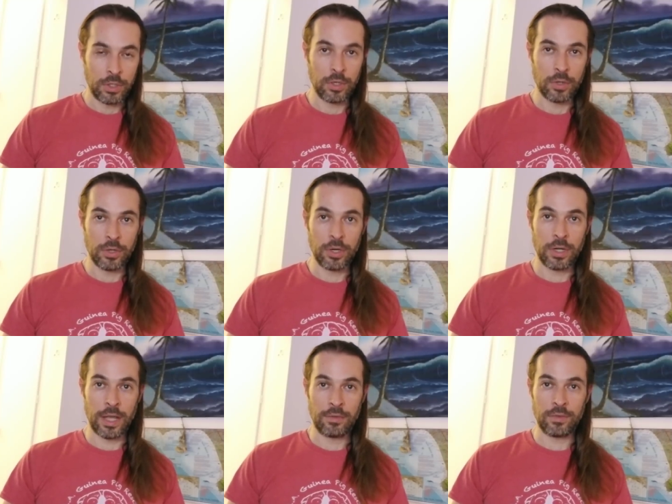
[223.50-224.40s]
you know you're
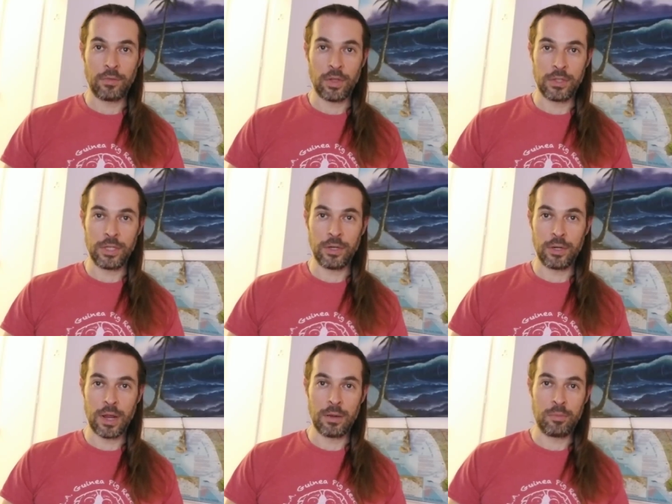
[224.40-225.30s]
going to have to volunteer
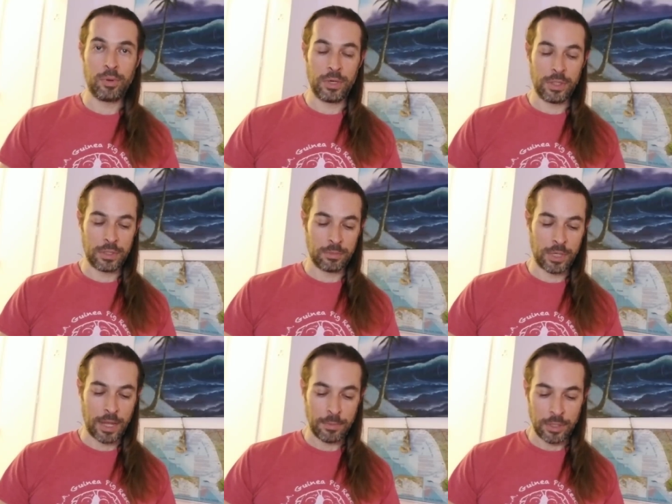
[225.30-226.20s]
and, and, put in some
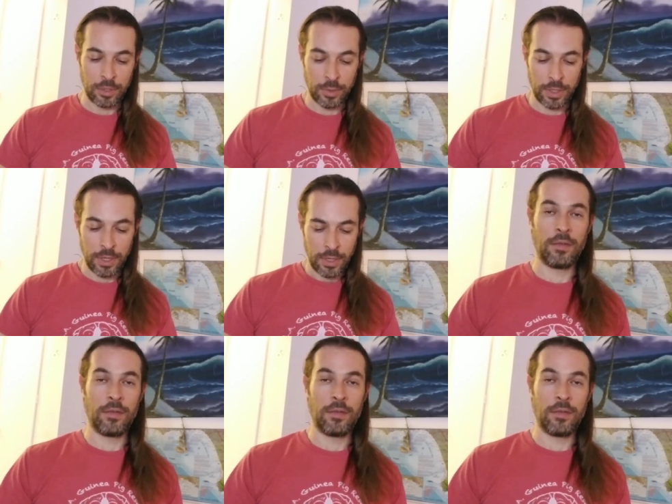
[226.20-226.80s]
time into it.